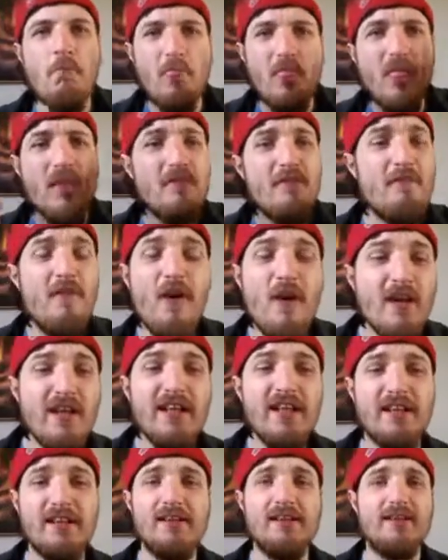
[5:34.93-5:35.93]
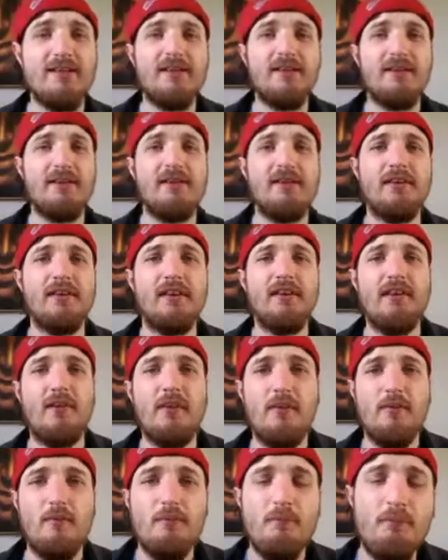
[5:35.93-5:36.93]
Fine.
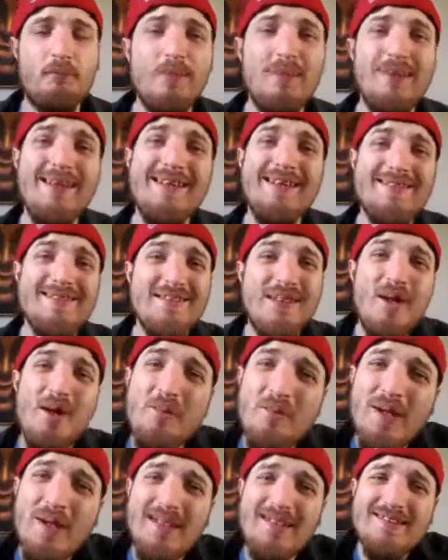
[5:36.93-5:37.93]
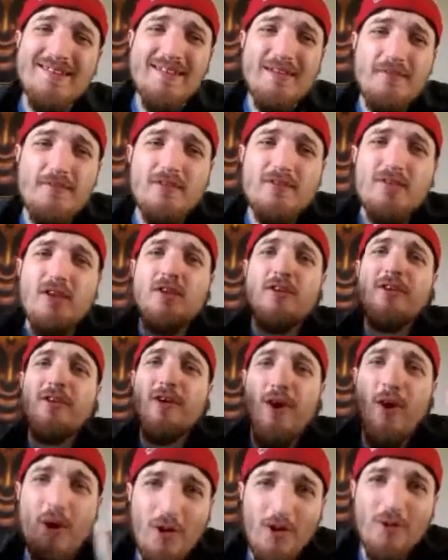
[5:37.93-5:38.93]
But it's not a bad series on the
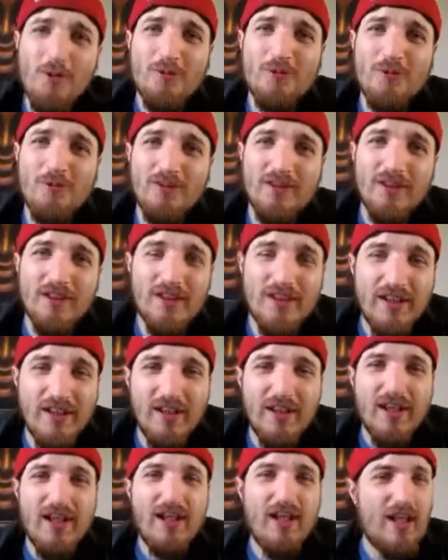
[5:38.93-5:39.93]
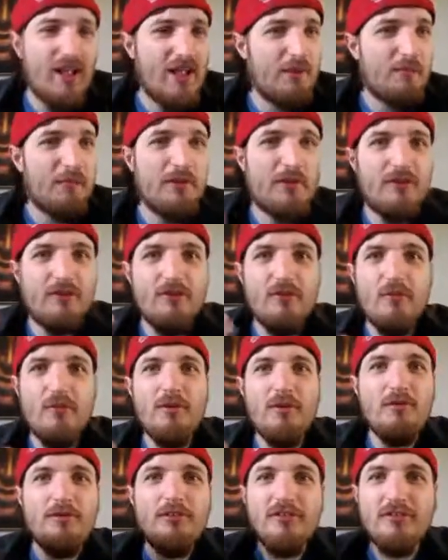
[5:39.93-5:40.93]
whole. Somebody was
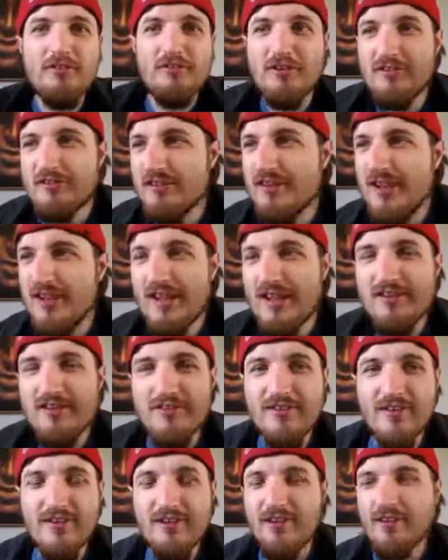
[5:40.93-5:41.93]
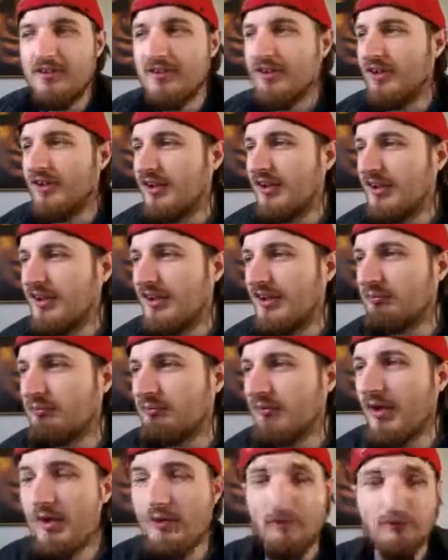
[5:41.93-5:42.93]
discussing last night on,
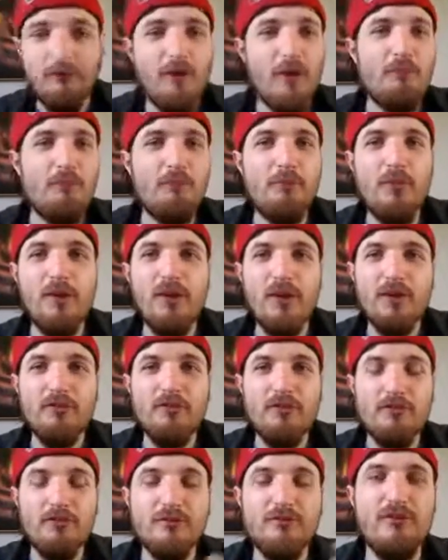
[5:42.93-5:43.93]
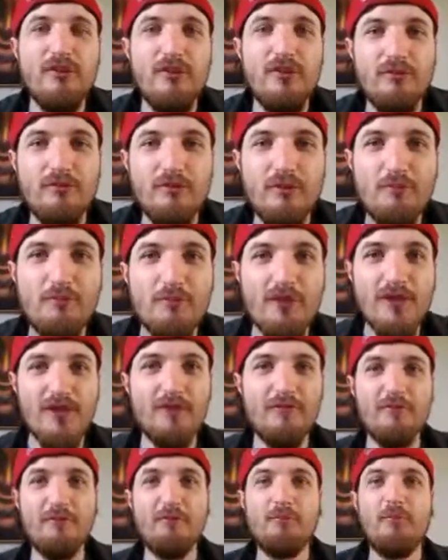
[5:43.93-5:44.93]
Rob Taylor
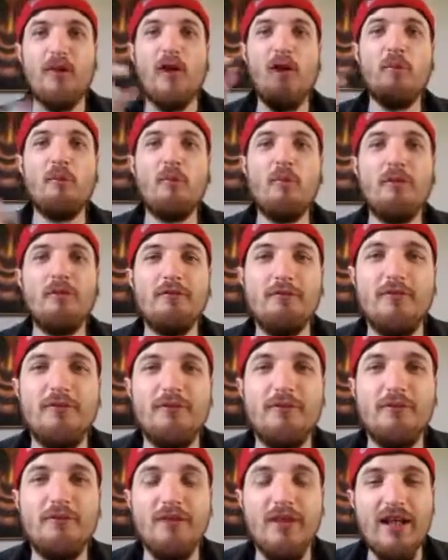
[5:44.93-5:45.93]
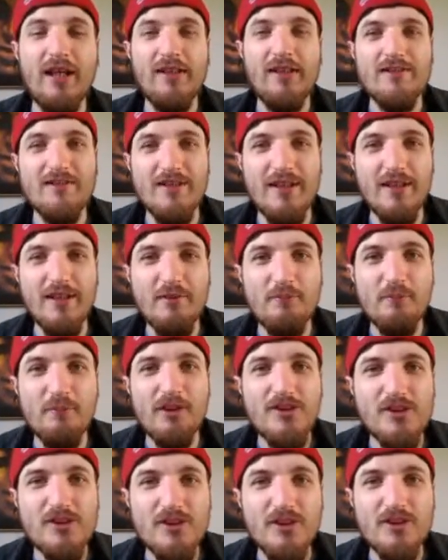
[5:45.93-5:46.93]
from RY4. Last night he
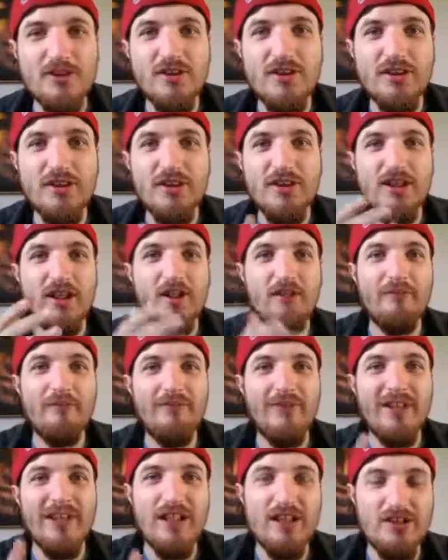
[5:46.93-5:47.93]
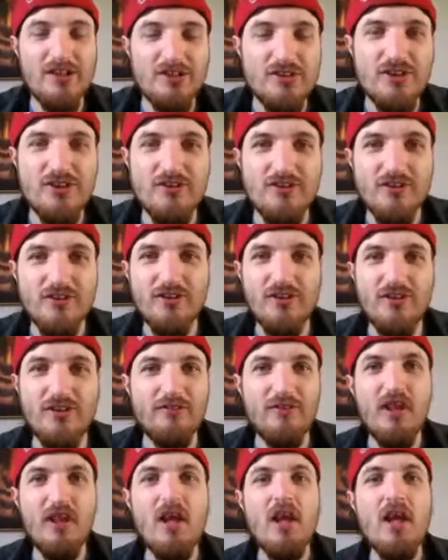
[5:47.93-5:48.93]
mentioned the rehashes of
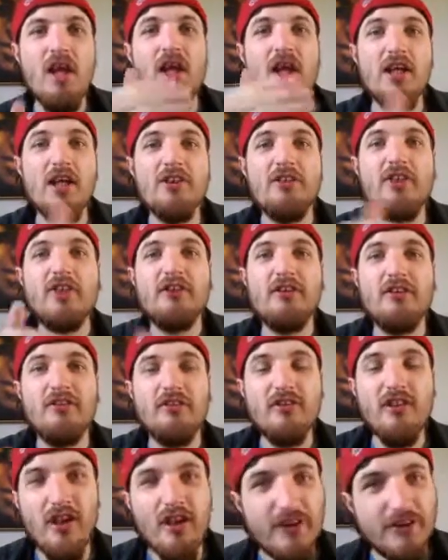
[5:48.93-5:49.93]
Hitchhiker's Guide.